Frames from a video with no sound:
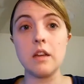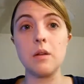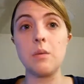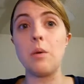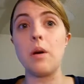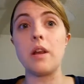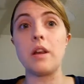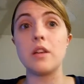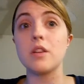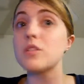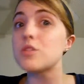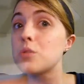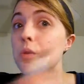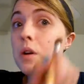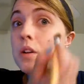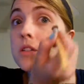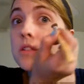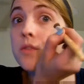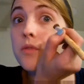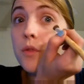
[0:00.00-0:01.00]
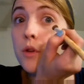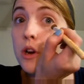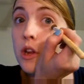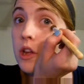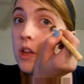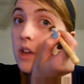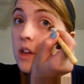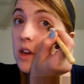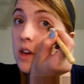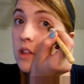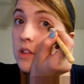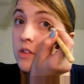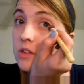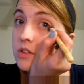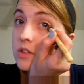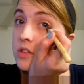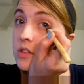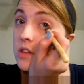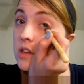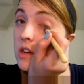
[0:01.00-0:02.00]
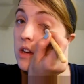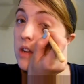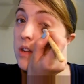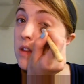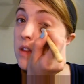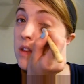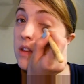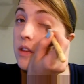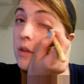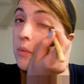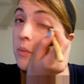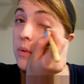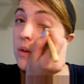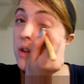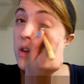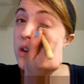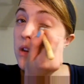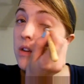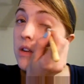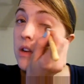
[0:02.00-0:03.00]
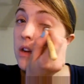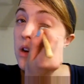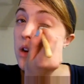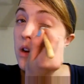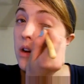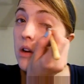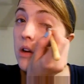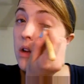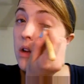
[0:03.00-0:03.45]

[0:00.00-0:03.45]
what, 240 colors. I think that's a pretty good deal.